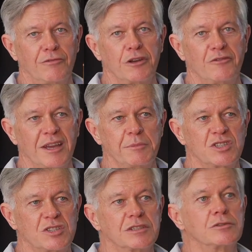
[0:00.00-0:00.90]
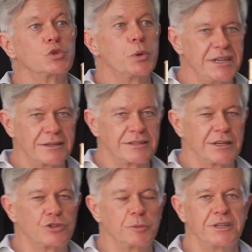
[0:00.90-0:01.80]
very famous 20th
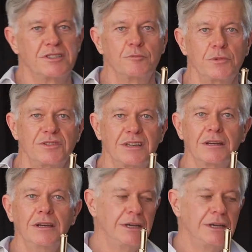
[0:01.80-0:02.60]
century piece of music,